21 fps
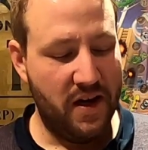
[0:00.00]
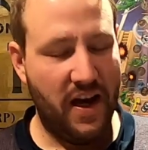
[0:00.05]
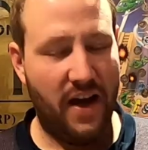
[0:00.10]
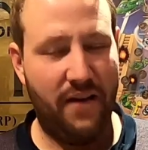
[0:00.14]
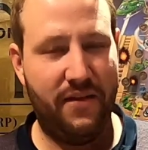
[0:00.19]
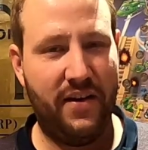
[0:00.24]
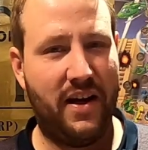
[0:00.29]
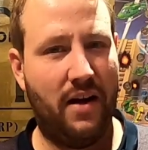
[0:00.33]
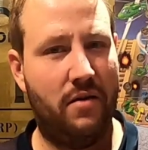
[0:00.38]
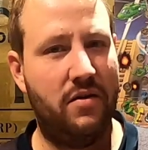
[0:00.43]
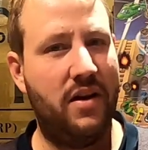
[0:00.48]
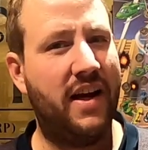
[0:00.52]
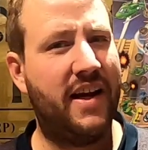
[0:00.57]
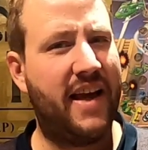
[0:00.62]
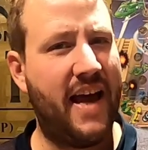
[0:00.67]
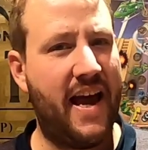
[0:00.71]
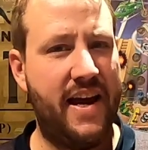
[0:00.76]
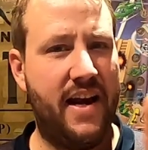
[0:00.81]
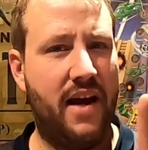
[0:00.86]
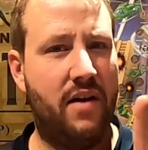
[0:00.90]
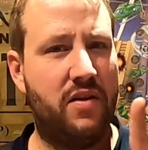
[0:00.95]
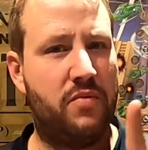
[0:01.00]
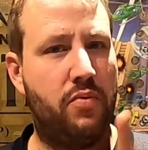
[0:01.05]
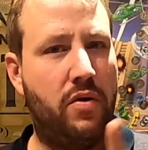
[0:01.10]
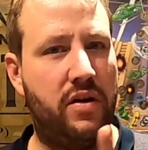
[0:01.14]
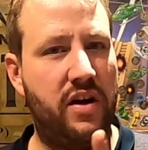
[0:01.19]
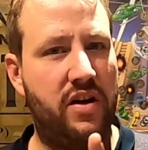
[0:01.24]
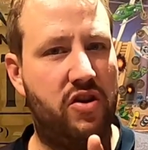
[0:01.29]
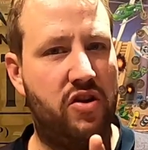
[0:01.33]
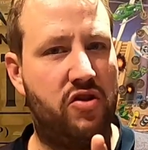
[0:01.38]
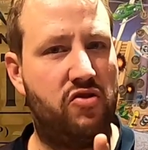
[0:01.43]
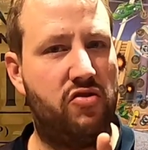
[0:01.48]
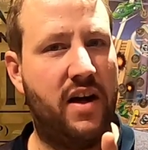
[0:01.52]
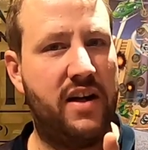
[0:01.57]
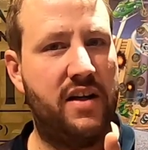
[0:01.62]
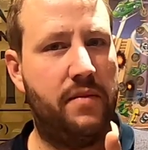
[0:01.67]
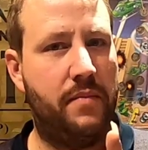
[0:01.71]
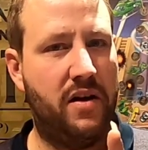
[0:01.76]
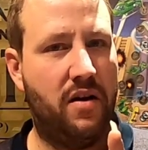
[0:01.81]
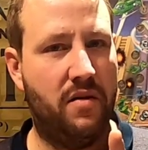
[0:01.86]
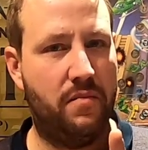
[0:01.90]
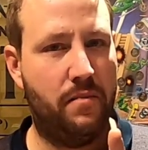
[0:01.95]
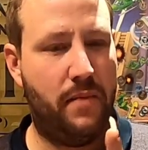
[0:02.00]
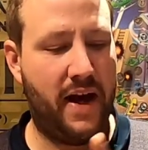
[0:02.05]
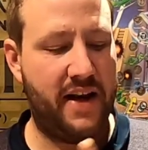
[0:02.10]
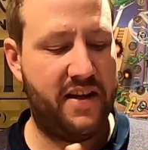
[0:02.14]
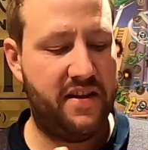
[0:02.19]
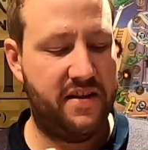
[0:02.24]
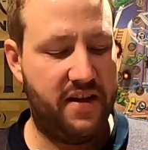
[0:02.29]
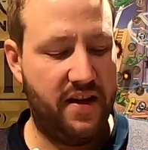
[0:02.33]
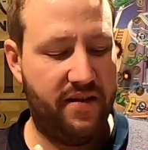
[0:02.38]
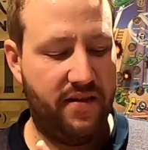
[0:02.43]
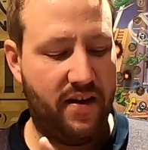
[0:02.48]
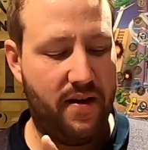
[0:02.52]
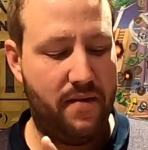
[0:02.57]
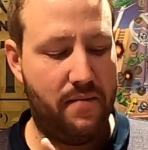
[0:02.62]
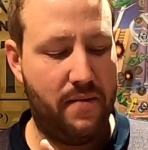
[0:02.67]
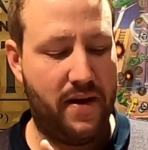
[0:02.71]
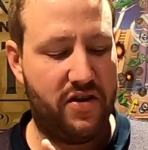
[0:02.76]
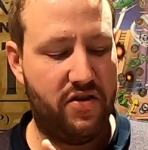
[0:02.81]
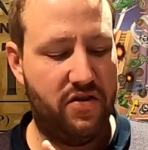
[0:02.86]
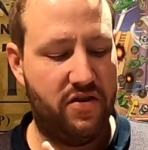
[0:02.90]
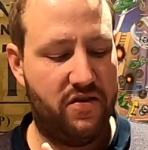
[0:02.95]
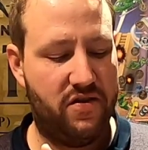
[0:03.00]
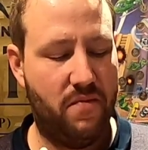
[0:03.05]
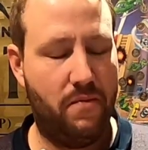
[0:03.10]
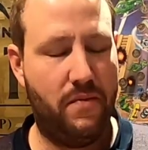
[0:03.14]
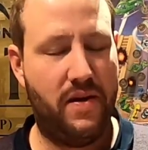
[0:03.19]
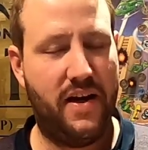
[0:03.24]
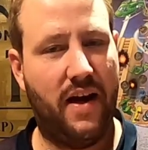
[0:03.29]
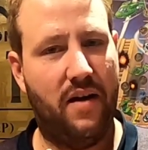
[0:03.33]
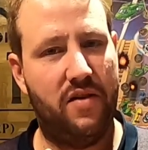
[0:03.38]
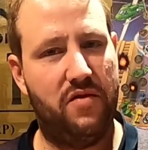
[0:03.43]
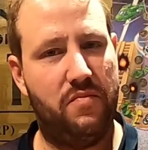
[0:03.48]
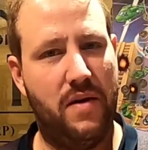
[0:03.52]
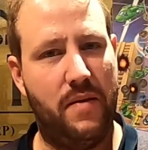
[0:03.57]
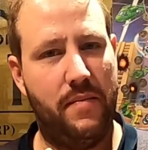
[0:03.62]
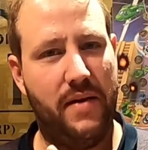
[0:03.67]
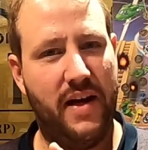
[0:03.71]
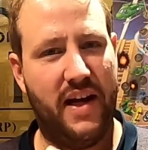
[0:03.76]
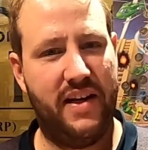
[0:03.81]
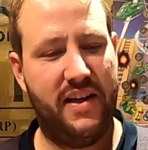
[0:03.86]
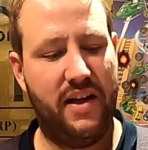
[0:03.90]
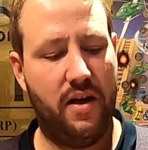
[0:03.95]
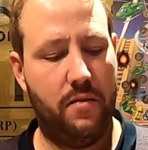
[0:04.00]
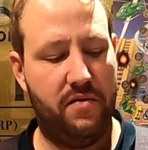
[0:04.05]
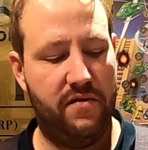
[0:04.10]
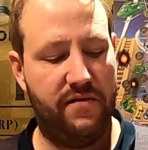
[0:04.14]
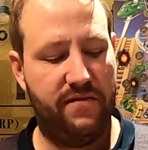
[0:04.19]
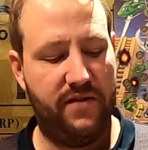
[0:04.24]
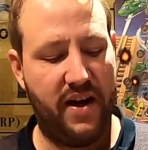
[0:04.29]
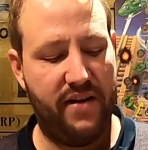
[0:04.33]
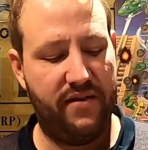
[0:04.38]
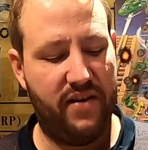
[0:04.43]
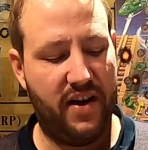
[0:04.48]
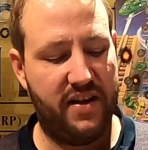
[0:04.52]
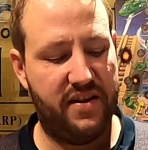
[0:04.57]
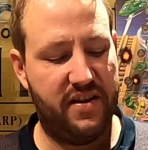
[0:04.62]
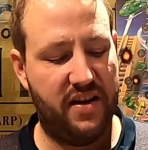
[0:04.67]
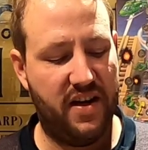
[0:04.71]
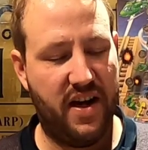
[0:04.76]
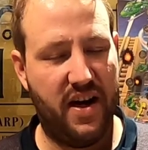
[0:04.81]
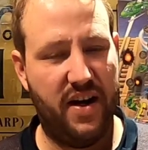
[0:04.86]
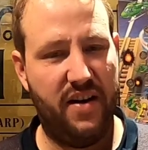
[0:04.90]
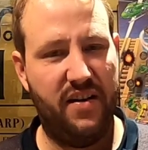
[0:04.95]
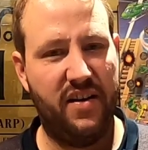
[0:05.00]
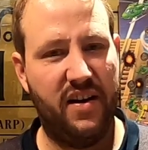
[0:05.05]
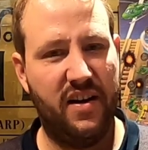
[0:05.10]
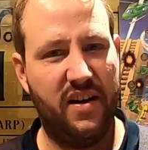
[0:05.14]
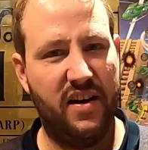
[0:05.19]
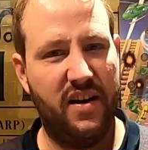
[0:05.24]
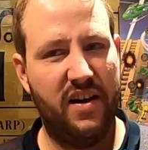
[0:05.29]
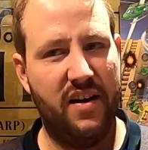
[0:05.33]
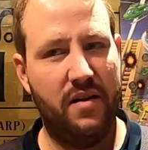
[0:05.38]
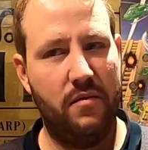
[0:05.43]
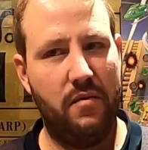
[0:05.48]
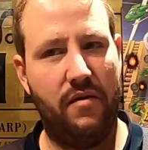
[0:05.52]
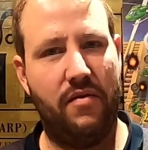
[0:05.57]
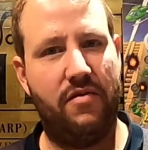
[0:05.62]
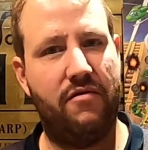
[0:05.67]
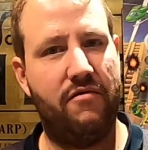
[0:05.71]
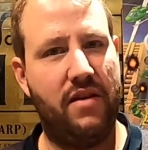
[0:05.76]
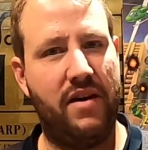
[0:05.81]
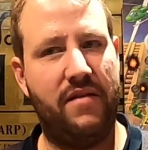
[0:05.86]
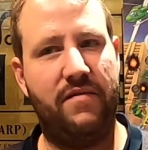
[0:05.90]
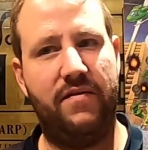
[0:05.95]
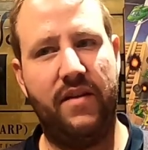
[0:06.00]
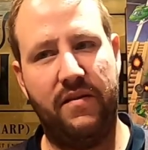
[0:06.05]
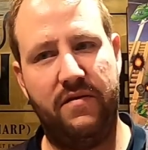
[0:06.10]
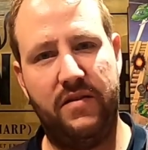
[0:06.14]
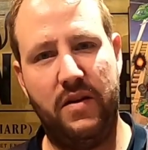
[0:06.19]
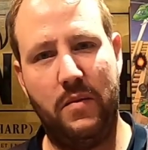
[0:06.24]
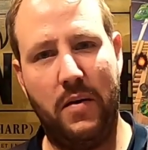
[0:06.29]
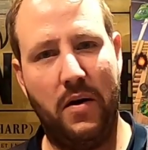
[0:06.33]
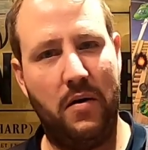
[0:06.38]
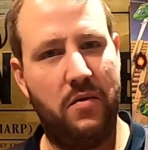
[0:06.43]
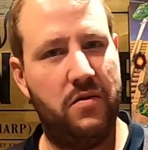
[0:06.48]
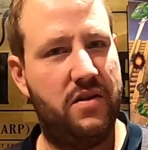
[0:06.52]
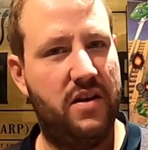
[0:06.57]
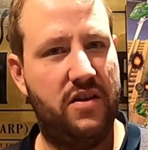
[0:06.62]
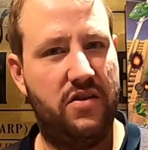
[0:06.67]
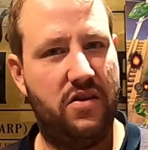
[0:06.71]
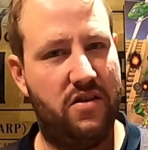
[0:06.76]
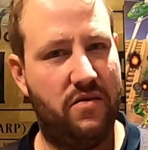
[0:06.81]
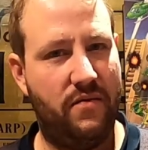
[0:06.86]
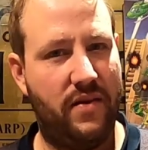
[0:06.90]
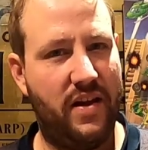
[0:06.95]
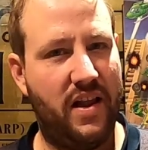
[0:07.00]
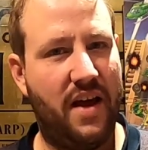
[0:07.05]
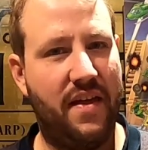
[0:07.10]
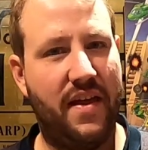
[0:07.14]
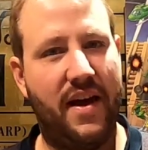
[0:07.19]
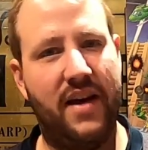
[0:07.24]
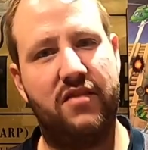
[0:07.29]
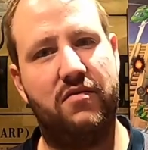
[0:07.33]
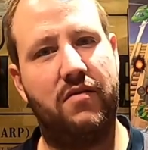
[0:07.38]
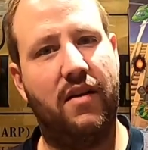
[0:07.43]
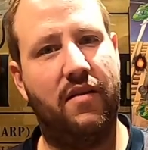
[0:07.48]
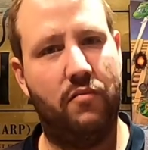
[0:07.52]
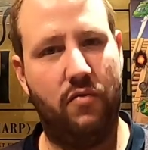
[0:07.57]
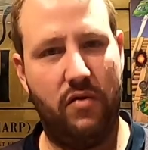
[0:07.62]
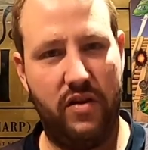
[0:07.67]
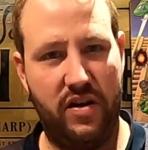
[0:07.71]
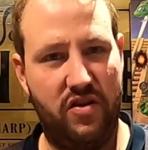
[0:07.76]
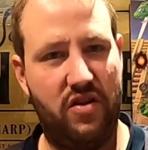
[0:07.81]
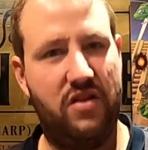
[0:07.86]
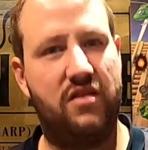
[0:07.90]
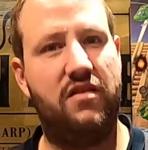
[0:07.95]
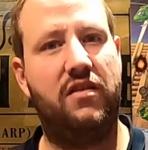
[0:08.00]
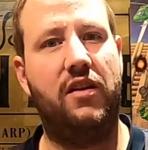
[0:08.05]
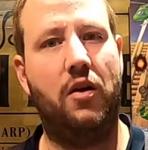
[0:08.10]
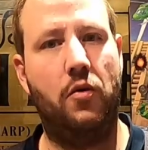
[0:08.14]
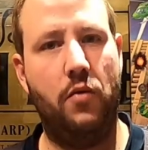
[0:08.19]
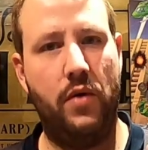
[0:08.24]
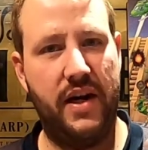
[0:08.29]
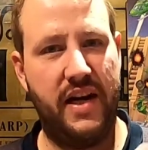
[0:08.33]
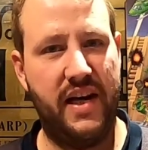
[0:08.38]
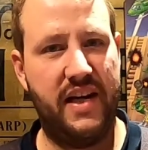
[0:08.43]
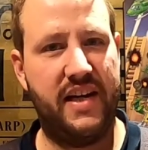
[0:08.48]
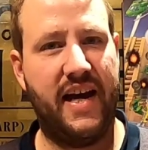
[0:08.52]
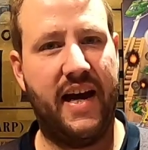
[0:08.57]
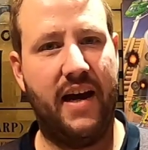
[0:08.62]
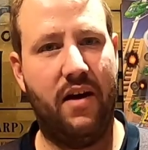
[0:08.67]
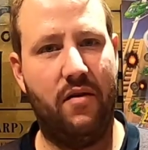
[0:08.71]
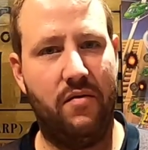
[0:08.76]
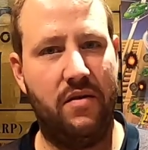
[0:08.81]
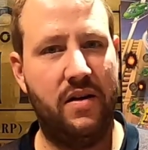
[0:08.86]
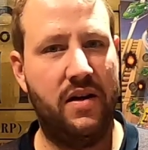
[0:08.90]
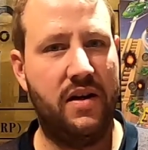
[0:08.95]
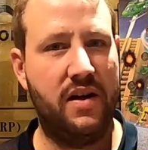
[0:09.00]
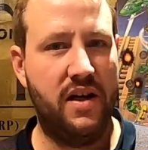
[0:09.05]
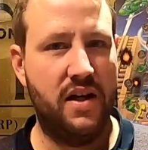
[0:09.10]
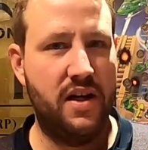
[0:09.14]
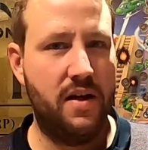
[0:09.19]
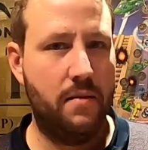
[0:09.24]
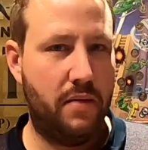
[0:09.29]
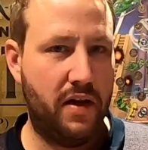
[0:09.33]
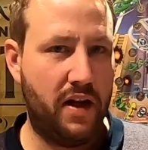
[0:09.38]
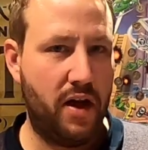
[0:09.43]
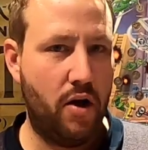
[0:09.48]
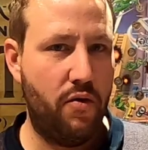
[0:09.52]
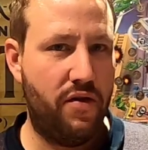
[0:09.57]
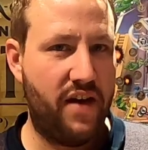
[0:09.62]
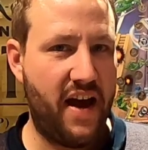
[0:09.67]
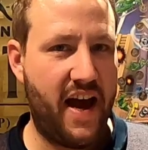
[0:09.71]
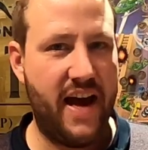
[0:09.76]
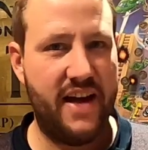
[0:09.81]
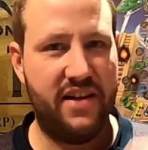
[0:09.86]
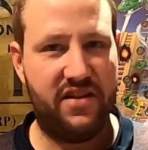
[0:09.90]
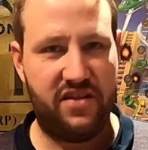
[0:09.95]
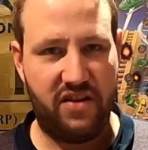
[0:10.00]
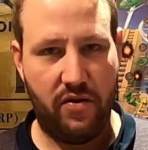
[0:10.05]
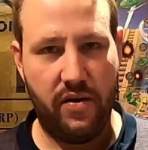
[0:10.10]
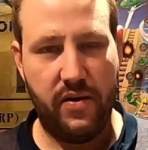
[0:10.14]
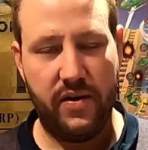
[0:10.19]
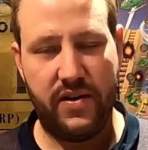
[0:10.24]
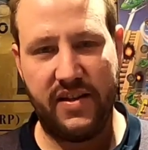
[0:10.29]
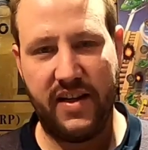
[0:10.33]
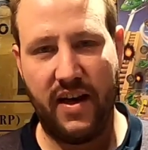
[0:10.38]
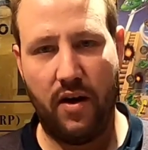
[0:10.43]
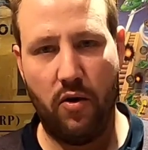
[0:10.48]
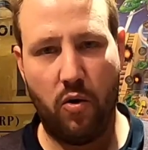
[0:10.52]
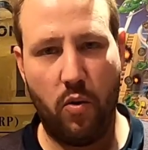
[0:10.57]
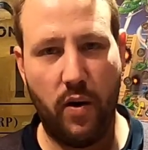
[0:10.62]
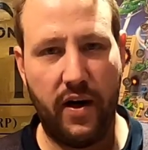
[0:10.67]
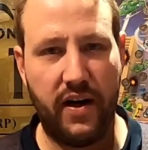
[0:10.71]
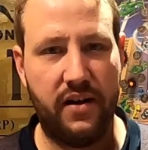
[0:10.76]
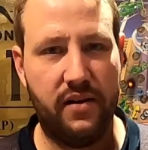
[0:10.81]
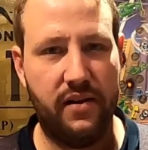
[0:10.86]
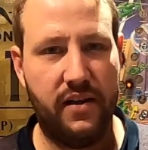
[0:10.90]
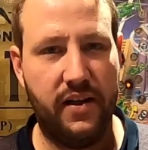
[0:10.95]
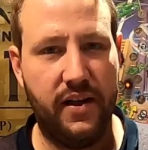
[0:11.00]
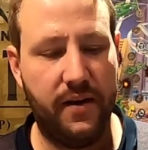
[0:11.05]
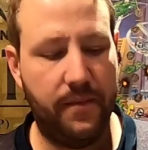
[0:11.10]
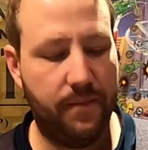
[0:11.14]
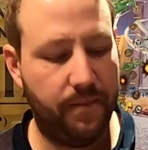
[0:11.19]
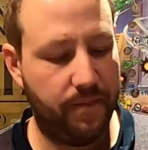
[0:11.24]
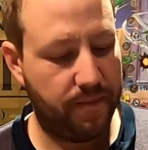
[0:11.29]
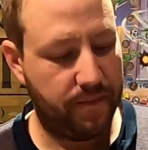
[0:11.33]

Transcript: I think I, again, I was probably just trying to be competitive. I imagine somebody else maybe had it up at 5.99 with 350 postage or something like that. So I've probably just lowered it down below there so it'd sell quickly.